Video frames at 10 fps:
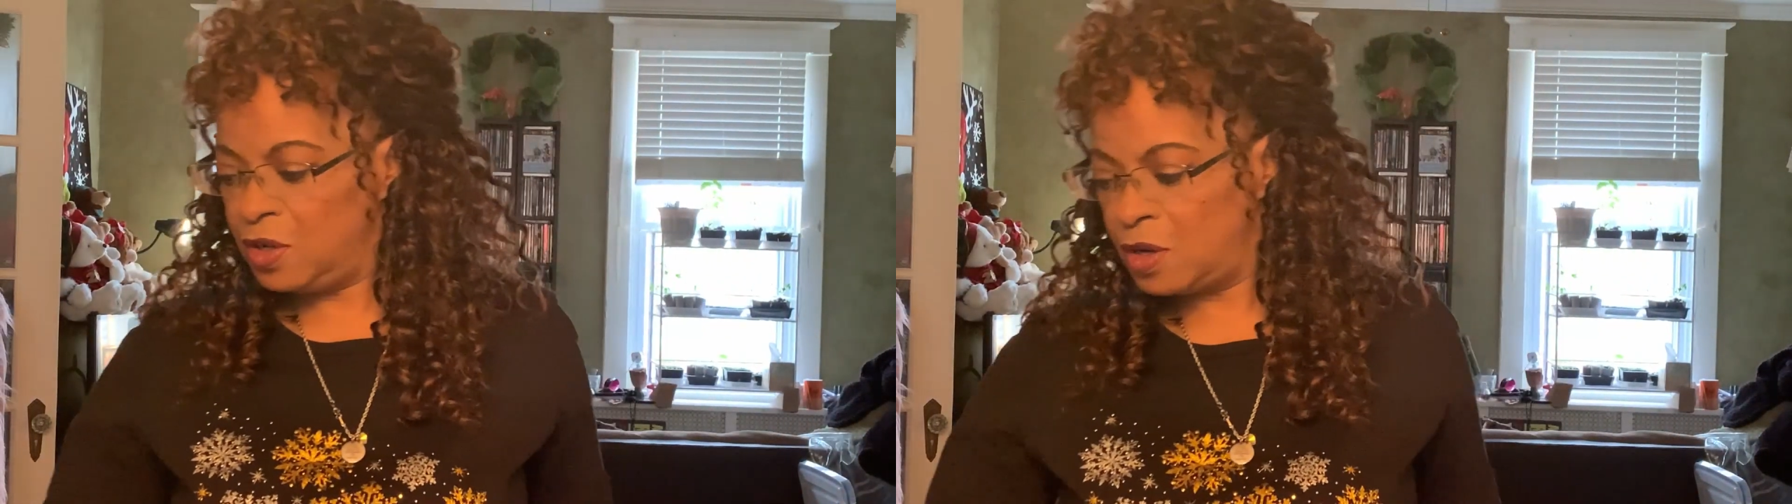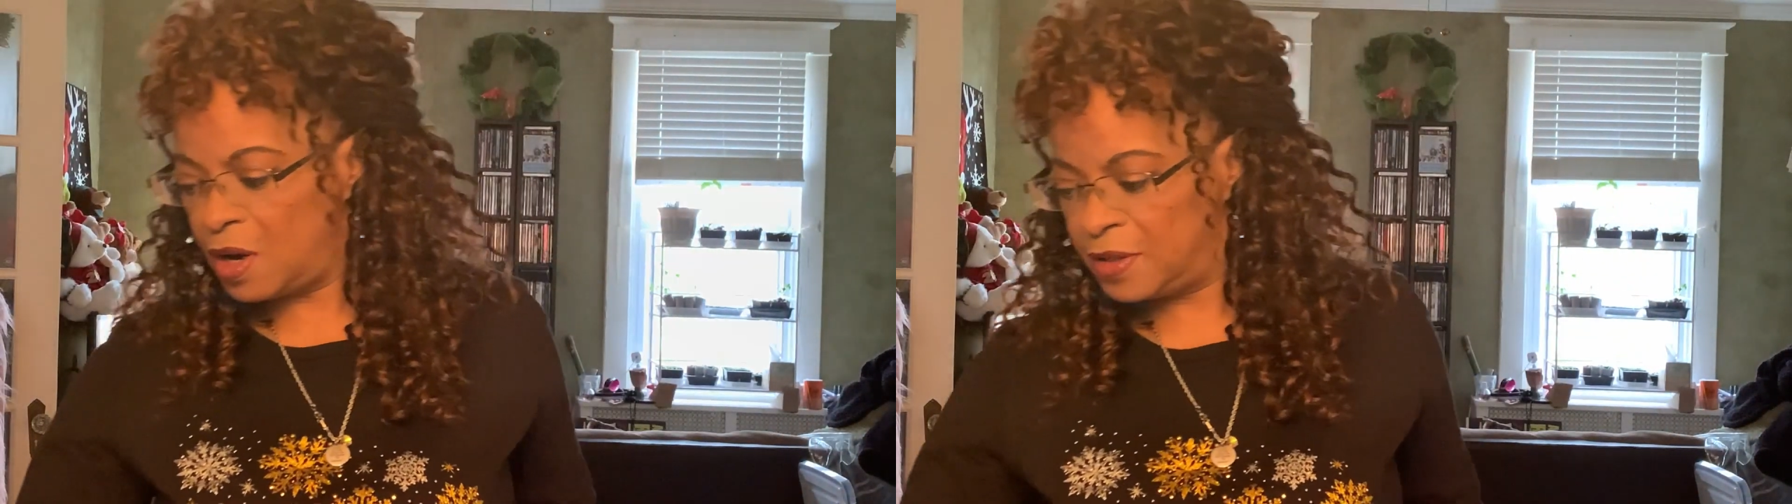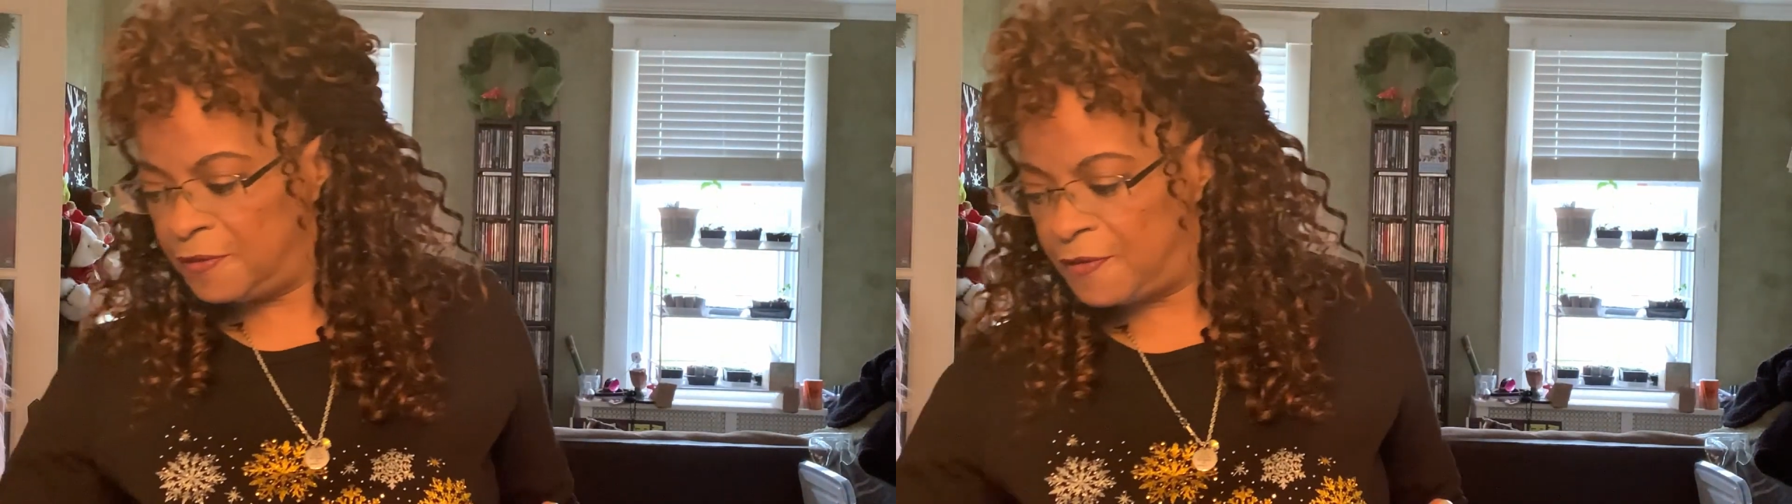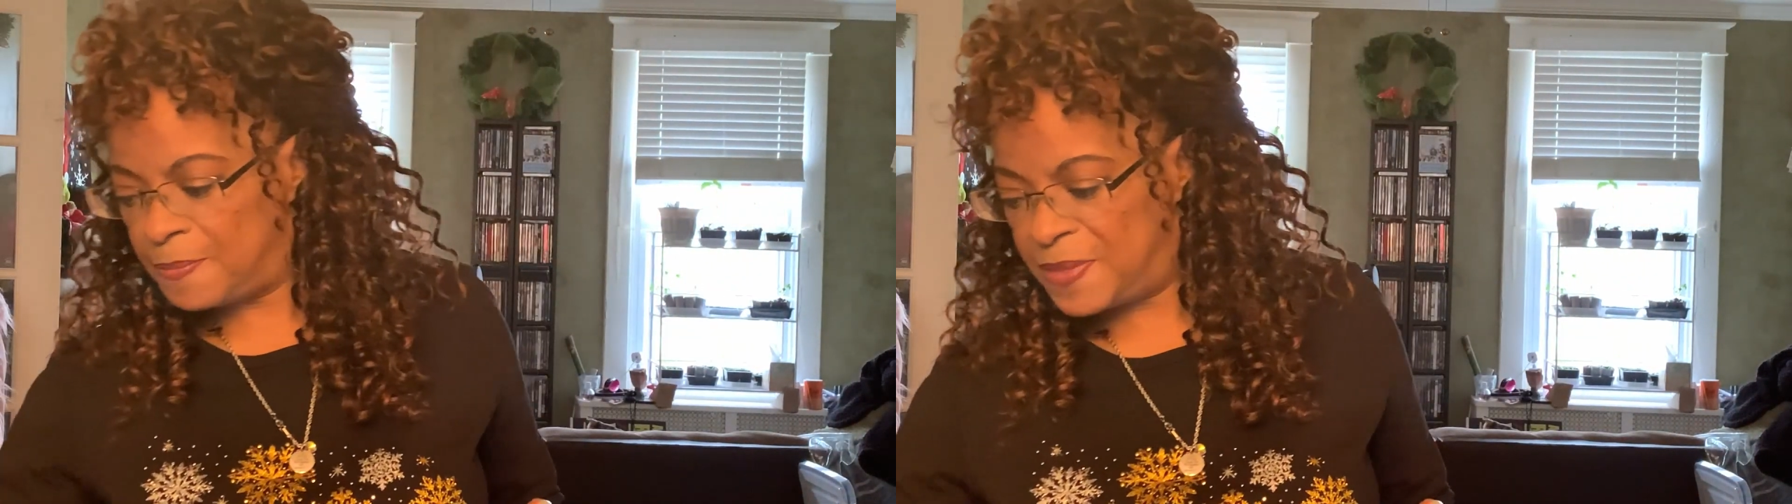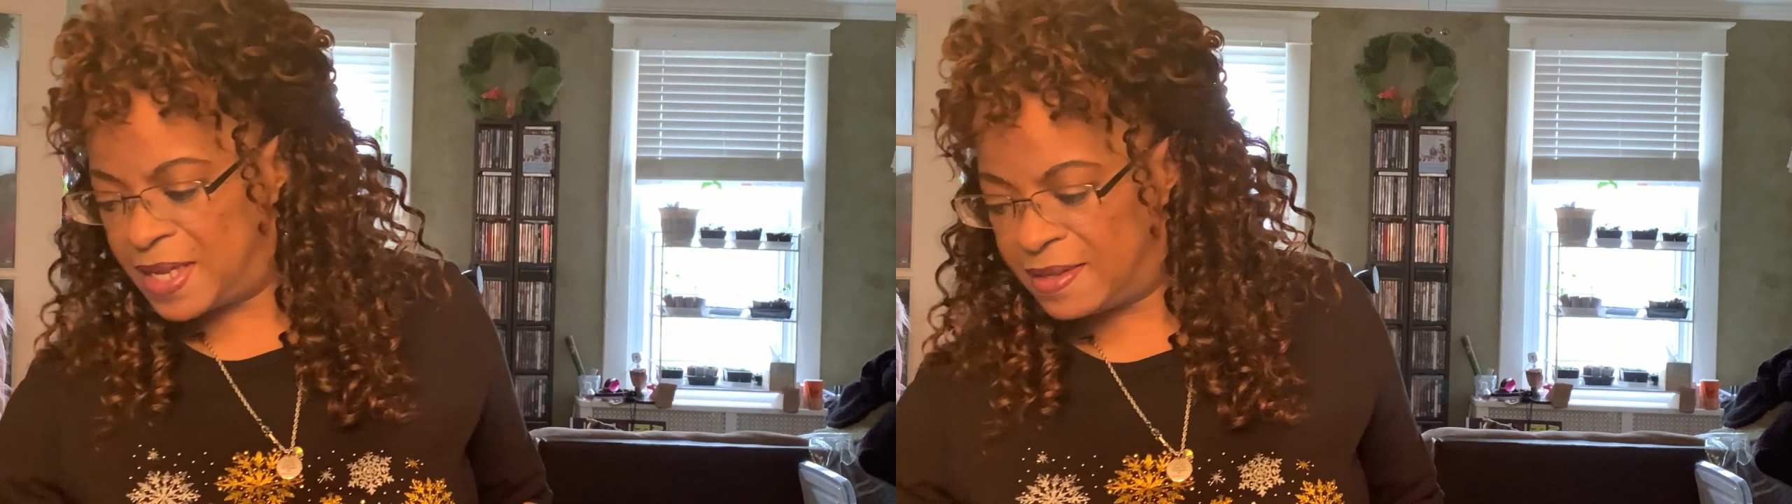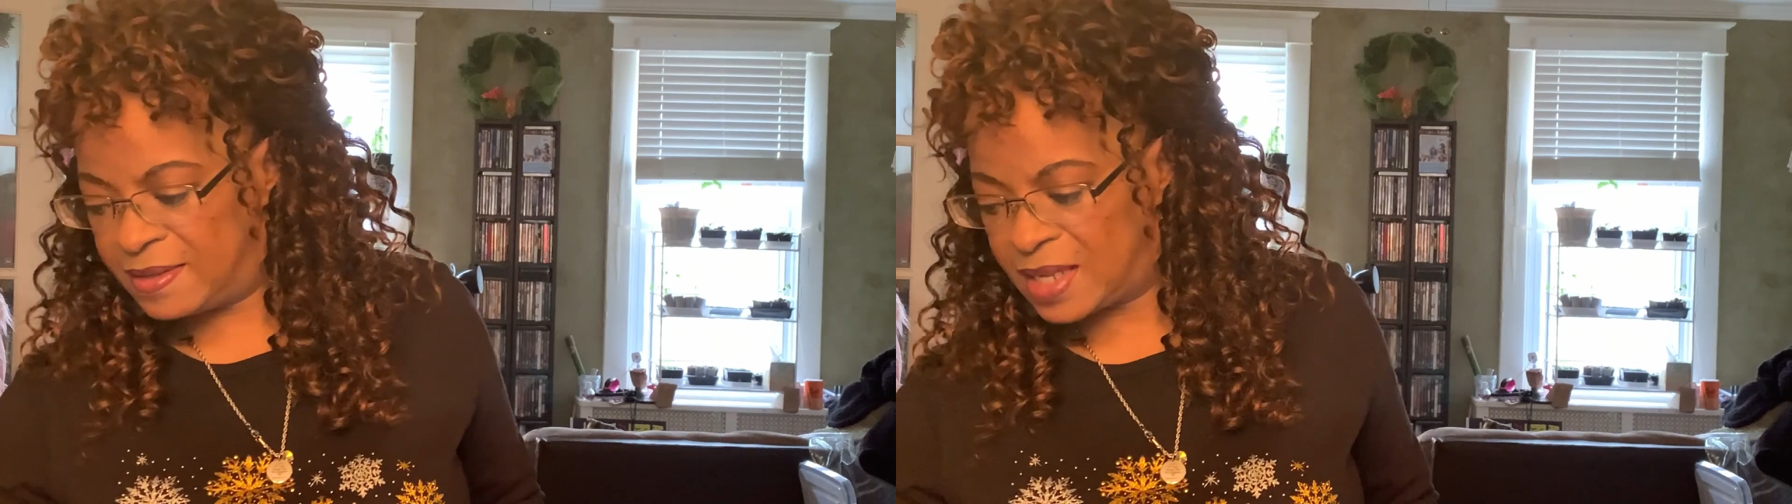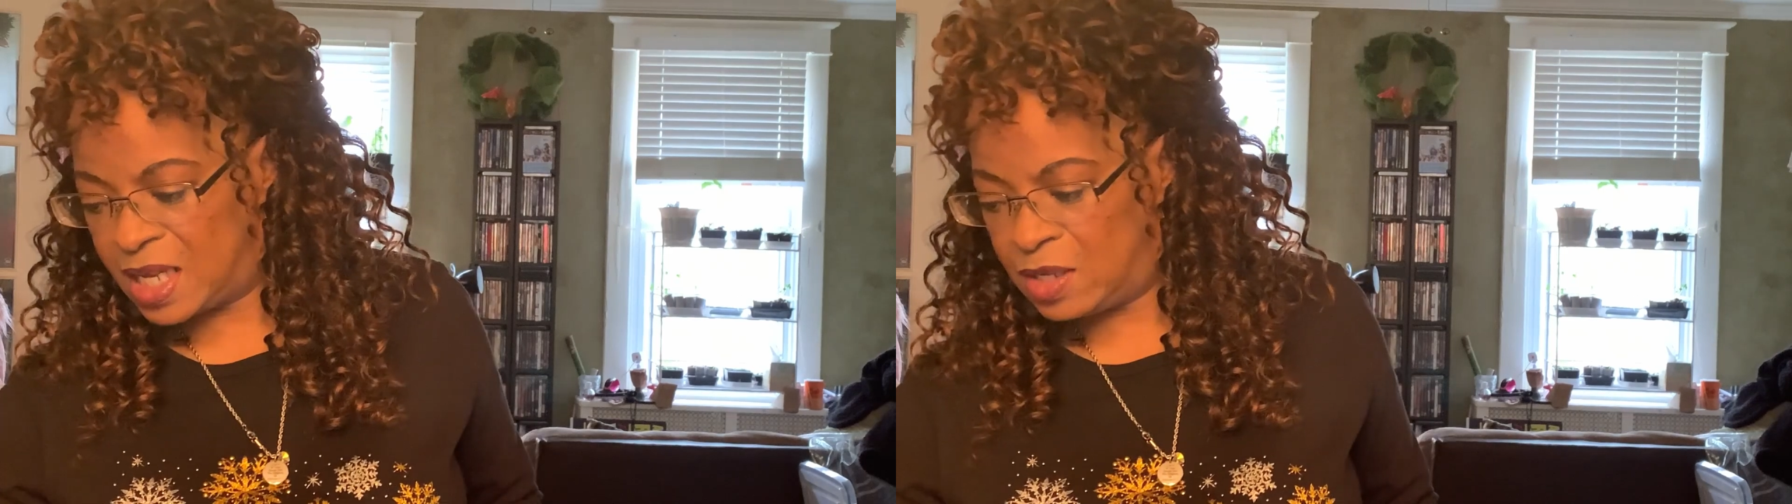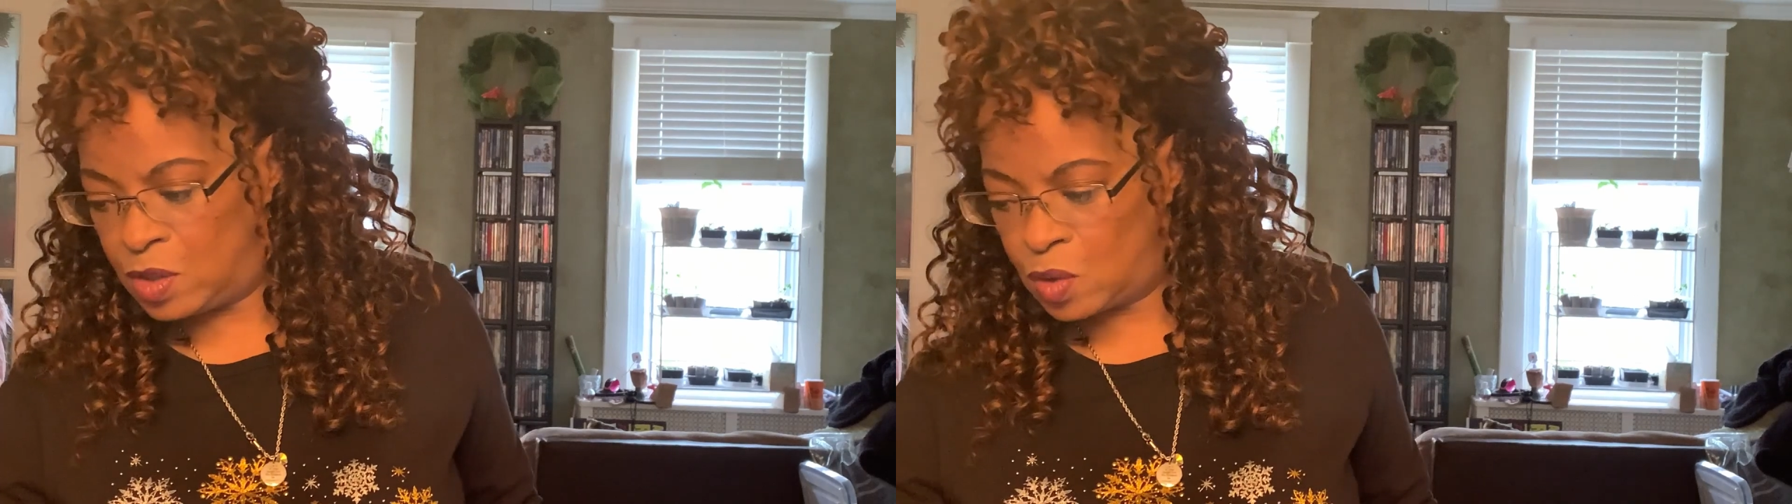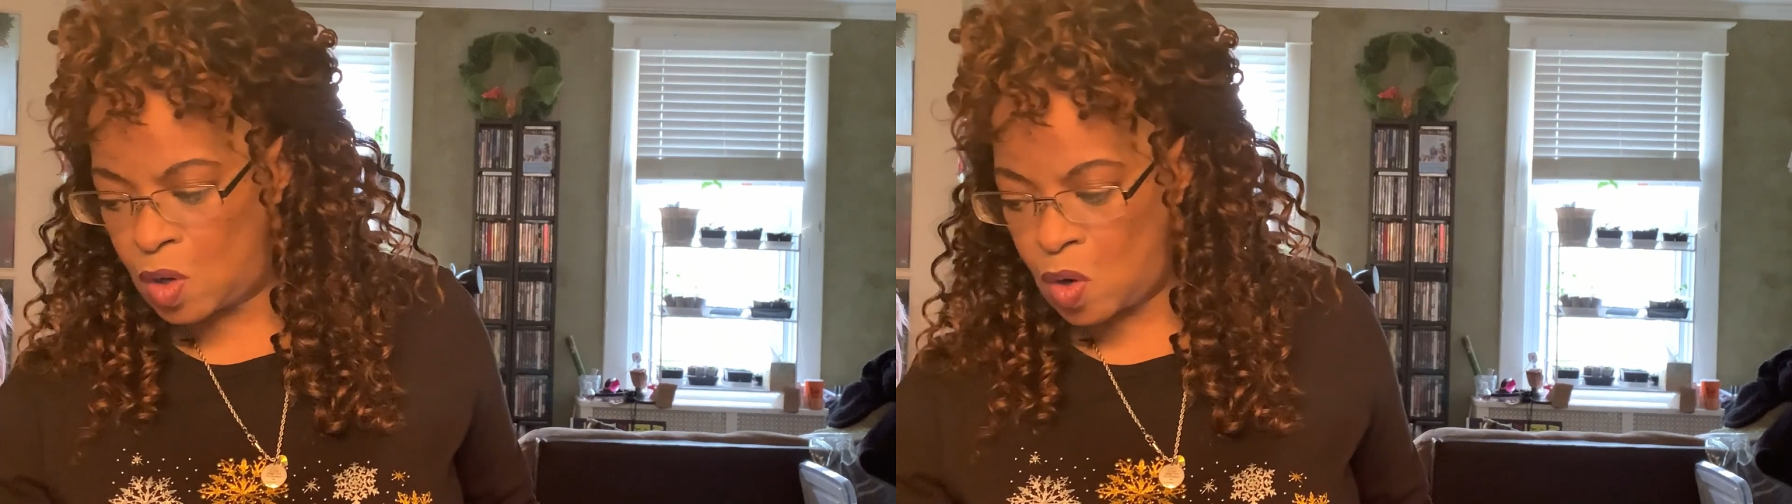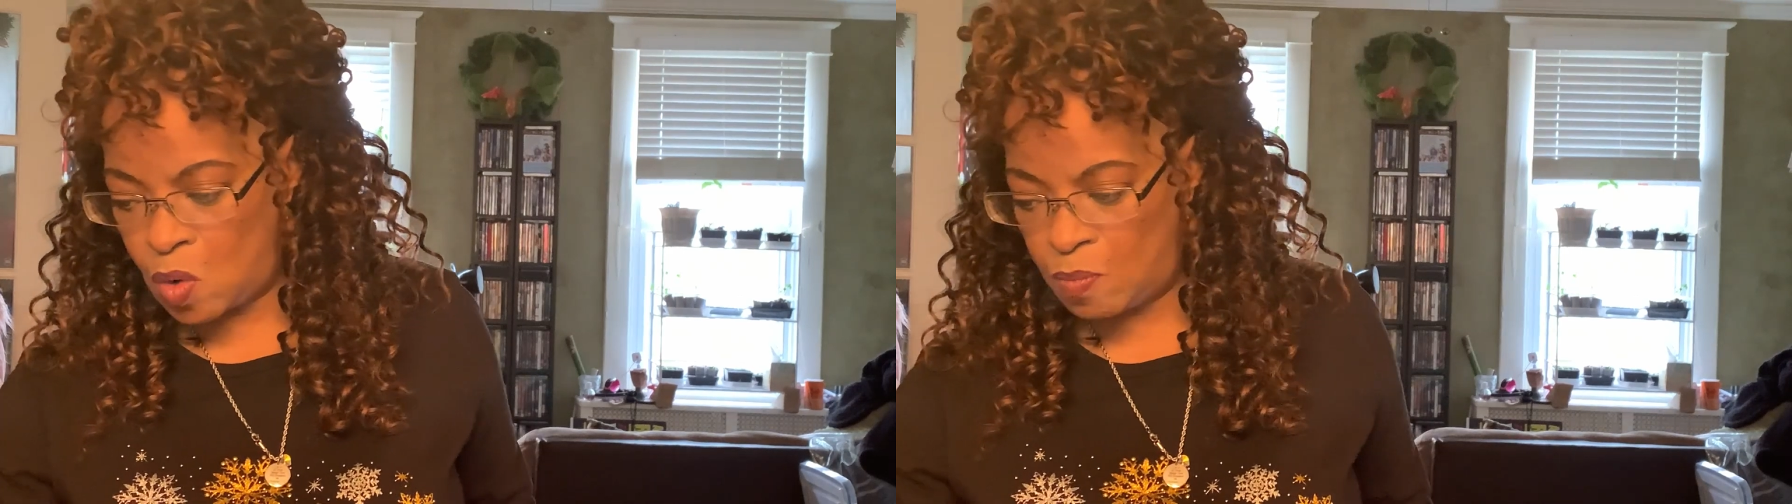garden from things in your
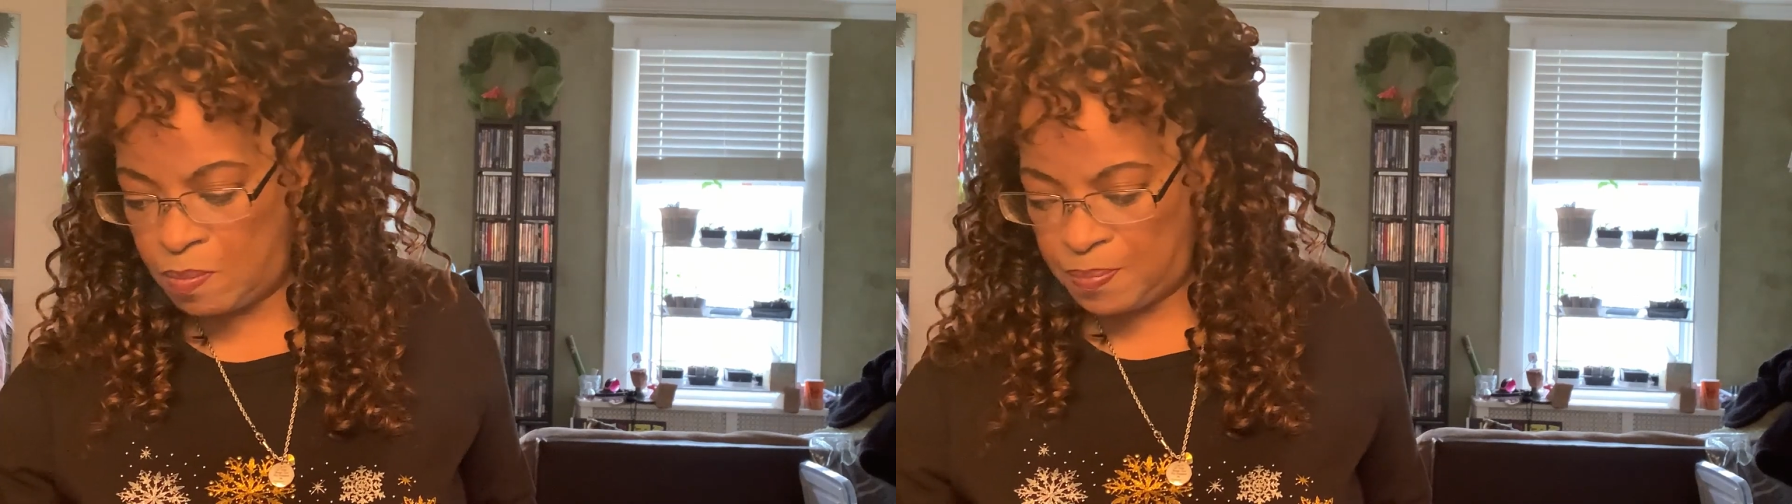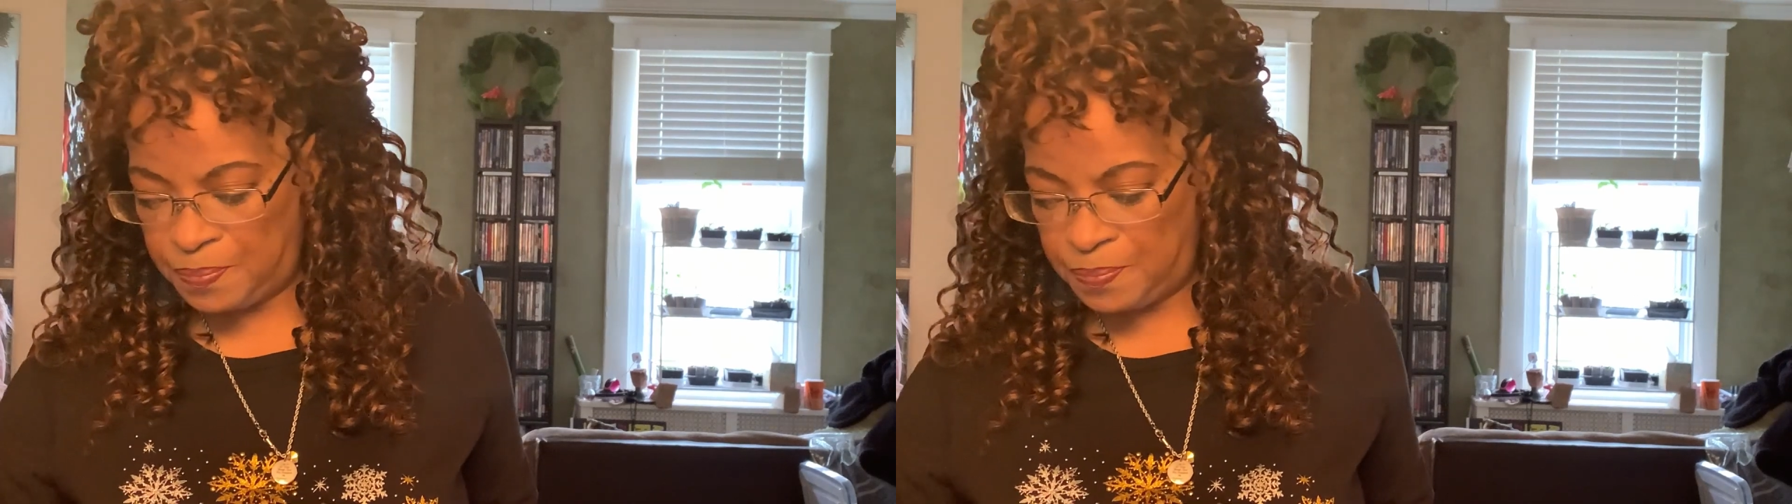home.